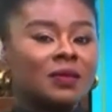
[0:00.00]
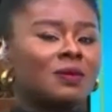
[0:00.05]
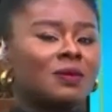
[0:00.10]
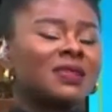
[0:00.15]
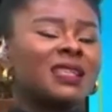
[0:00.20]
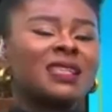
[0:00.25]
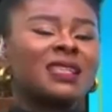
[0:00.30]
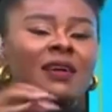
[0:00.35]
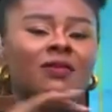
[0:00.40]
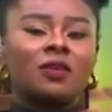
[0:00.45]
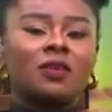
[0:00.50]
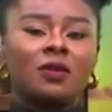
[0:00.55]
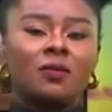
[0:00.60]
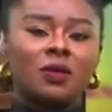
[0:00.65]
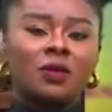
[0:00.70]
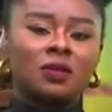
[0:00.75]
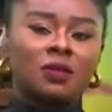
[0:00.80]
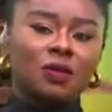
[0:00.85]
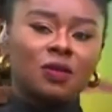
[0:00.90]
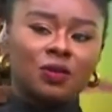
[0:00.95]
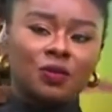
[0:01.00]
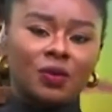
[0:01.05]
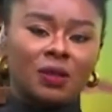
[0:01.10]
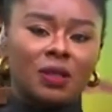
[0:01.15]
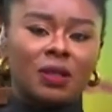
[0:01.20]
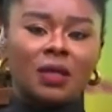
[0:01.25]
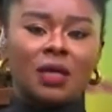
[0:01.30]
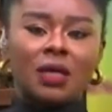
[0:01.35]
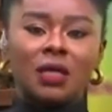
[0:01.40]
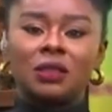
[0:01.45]
Please, let's have the numbers on the
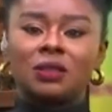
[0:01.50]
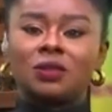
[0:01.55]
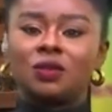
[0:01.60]
screen again.